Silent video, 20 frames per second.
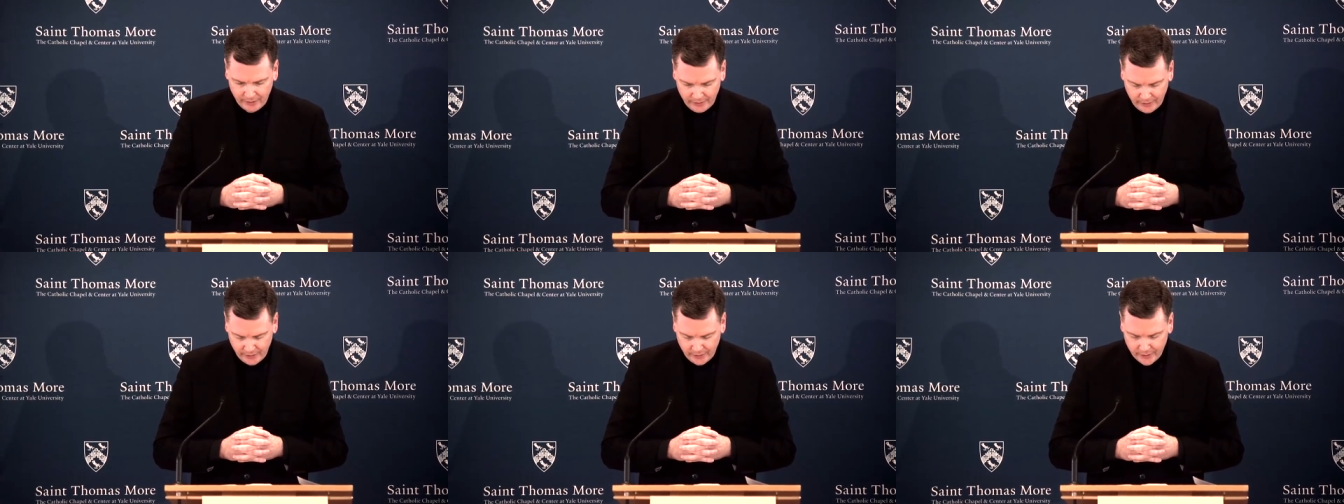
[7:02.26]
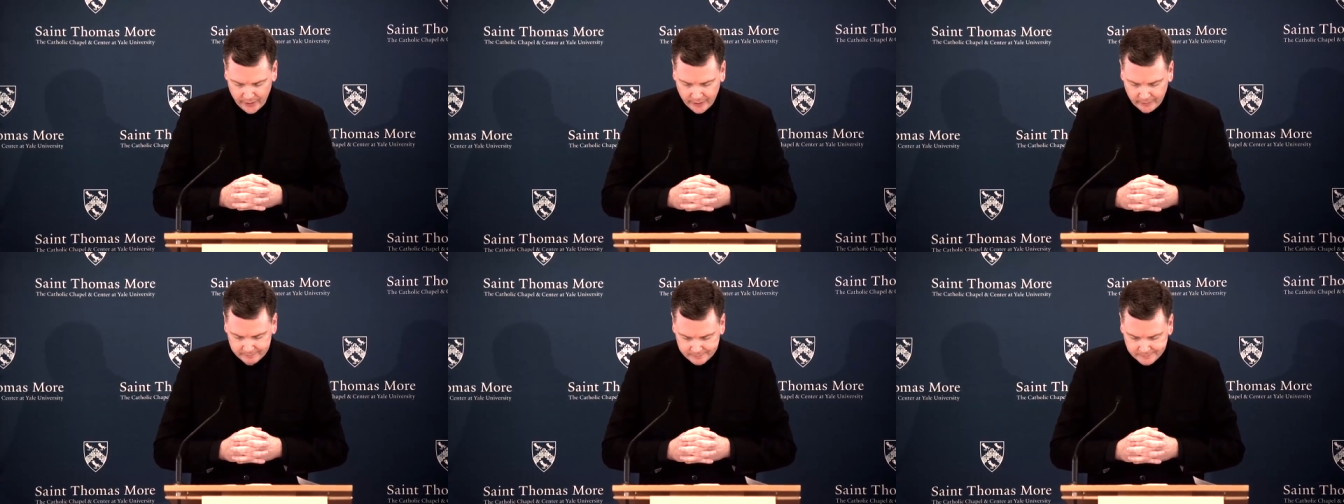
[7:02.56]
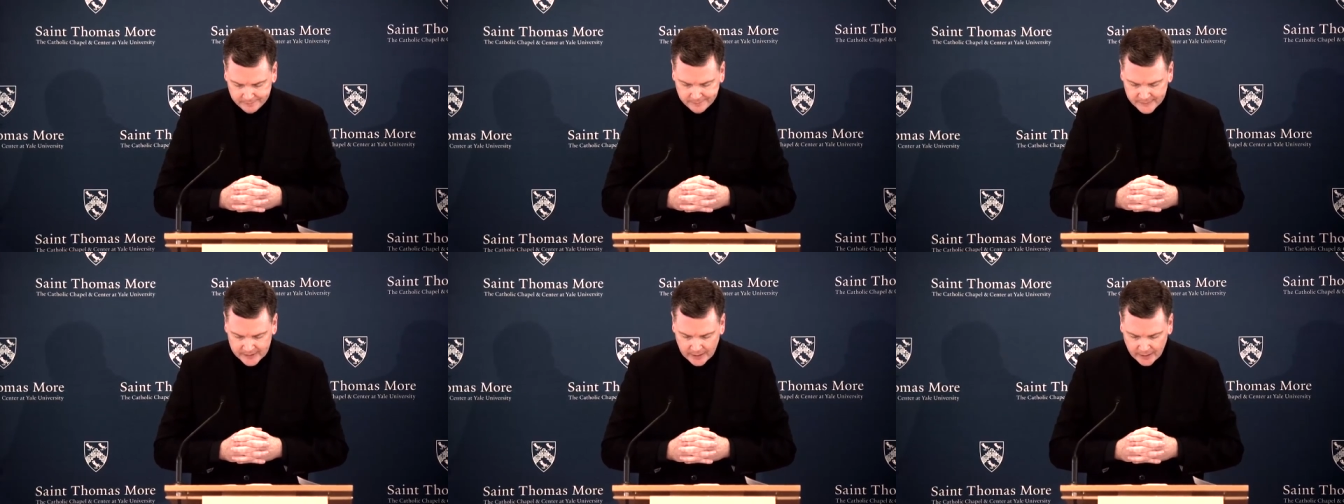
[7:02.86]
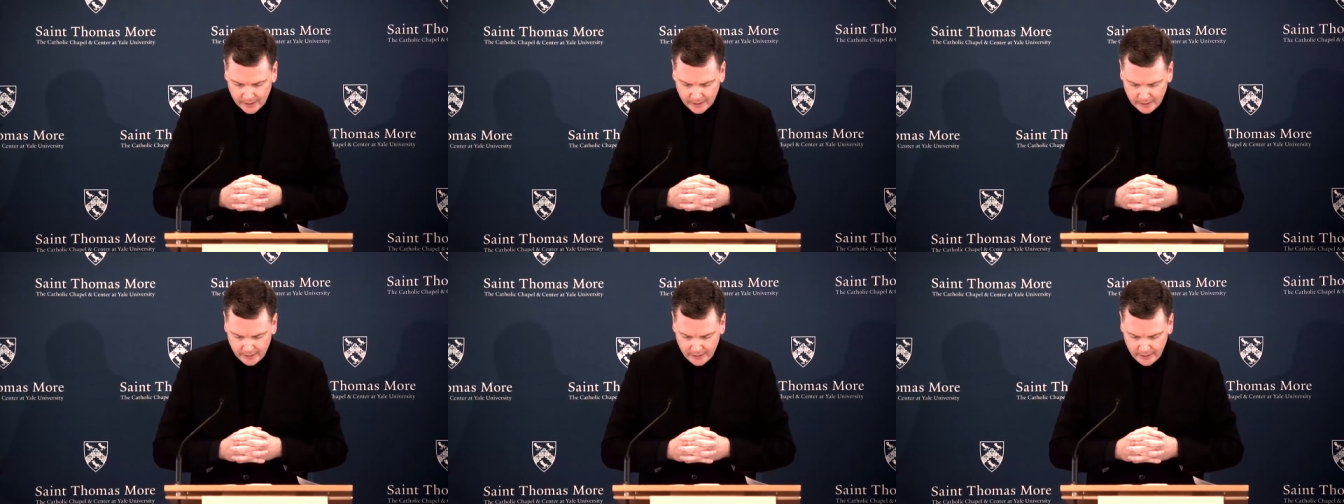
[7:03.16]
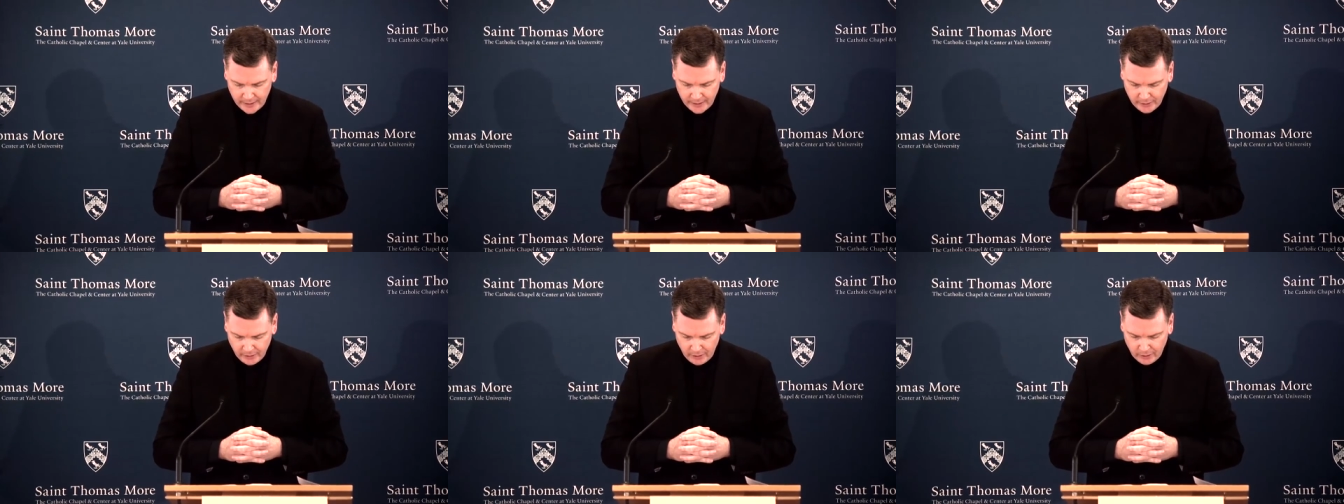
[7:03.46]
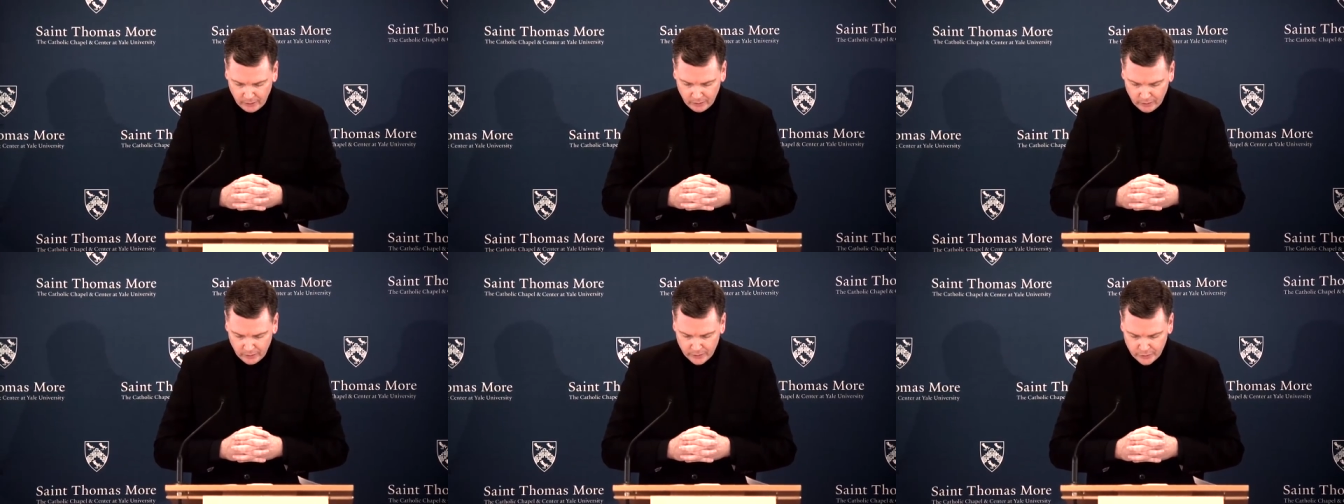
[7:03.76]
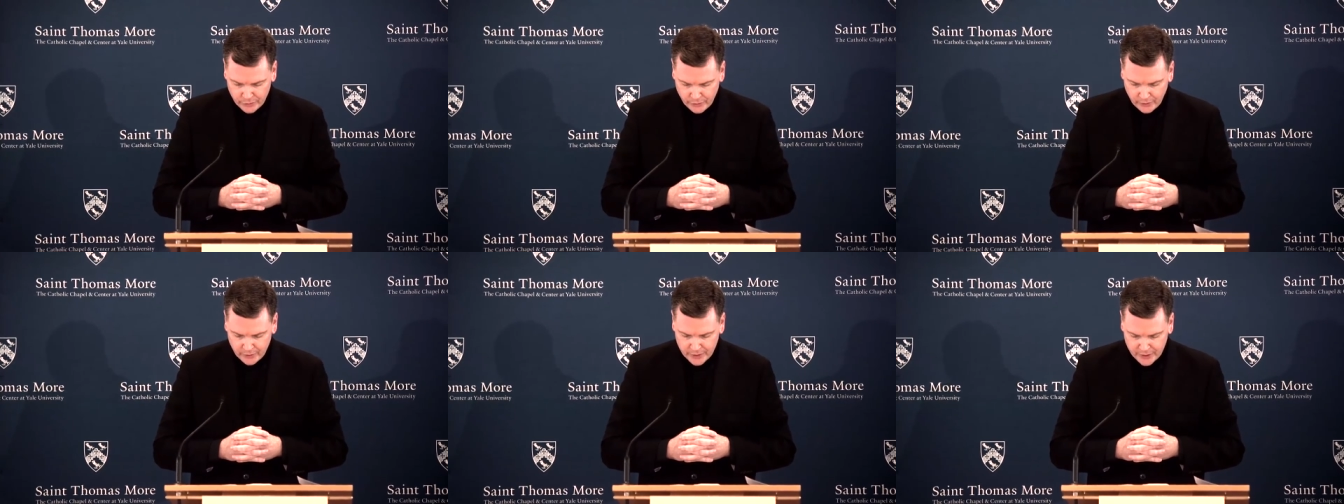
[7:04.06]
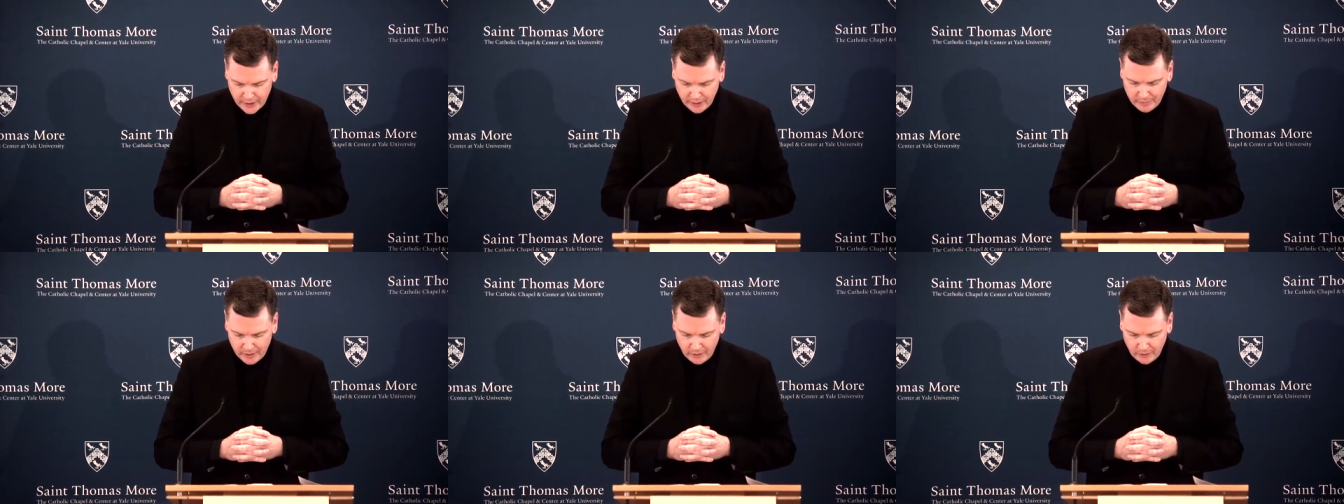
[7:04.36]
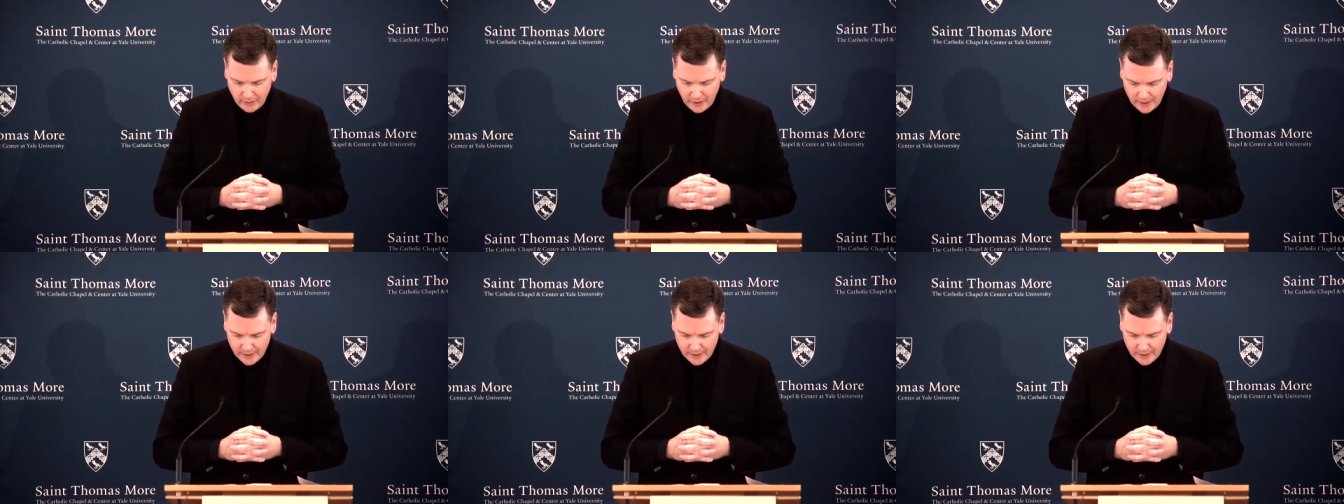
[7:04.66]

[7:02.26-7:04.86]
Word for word: III the inaugural George W.